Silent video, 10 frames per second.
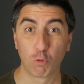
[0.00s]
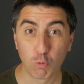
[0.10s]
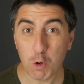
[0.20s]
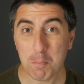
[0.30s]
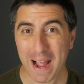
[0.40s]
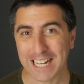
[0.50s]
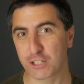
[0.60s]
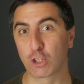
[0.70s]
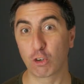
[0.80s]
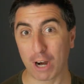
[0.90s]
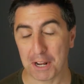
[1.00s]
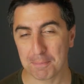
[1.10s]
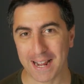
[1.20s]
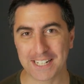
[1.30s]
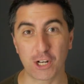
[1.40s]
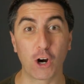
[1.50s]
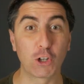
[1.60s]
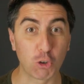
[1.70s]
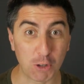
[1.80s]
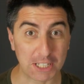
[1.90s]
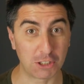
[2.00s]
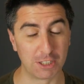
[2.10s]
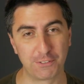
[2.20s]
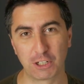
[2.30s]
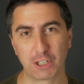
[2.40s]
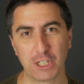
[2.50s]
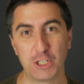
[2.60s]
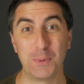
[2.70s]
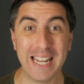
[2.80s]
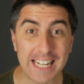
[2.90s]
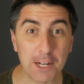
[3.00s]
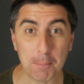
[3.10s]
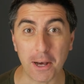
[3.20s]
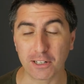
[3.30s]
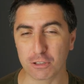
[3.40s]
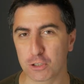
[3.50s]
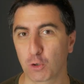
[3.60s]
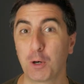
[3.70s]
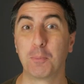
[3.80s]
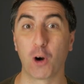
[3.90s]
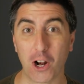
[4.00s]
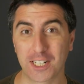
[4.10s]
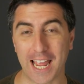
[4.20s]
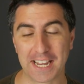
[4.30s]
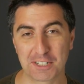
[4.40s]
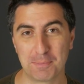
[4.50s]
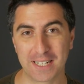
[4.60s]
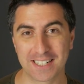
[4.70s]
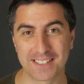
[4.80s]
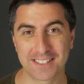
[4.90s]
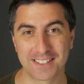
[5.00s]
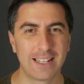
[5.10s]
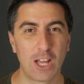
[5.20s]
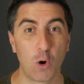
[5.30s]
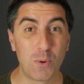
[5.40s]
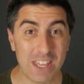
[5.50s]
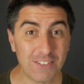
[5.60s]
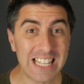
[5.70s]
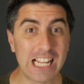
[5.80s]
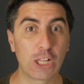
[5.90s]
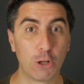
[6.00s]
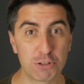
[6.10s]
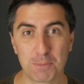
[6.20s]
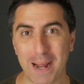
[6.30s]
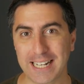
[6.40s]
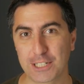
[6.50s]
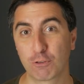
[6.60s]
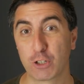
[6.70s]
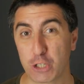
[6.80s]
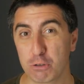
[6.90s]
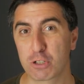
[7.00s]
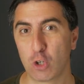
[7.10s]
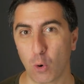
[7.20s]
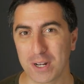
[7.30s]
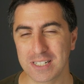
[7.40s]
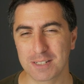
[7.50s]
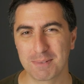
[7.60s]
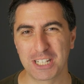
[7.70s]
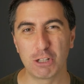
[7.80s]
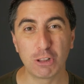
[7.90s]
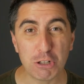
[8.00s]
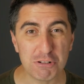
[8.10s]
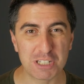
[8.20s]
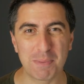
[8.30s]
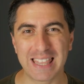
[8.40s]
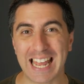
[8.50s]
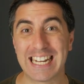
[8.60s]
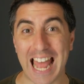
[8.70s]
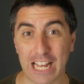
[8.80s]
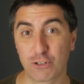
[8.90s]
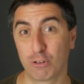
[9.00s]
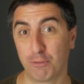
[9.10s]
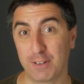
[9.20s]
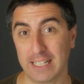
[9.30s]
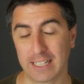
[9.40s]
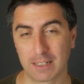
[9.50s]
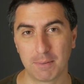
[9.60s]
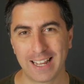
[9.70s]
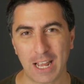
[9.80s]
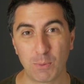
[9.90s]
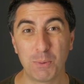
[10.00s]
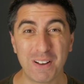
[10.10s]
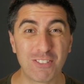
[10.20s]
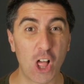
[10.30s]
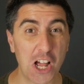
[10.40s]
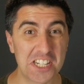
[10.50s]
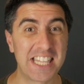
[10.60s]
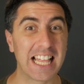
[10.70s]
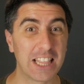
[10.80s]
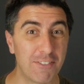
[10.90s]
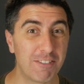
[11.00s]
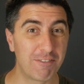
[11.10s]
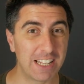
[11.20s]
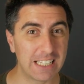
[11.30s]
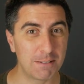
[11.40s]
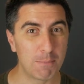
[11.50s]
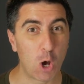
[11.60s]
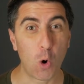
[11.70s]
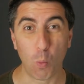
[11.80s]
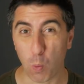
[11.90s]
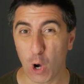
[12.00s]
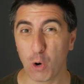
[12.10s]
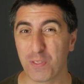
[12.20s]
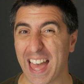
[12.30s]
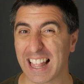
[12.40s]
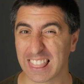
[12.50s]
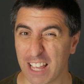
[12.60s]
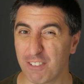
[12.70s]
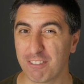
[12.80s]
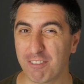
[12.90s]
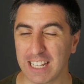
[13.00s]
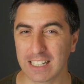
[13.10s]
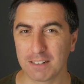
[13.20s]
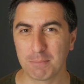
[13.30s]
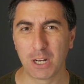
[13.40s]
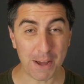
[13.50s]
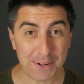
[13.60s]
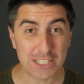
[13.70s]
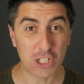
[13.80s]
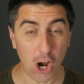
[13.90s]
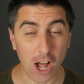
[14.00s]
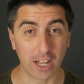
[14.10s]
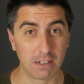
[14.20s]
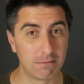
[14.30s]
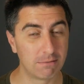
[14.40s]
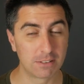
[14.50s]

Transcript: Room mics or crowd mics are critical if you're gonna do in-ear monitors or a broadcast mix. With everything close mic to reduce noise, you lose some of that natural feeling. And when we've lost that lovin' feelin', whoa, that lovin' feelin', now it's gone.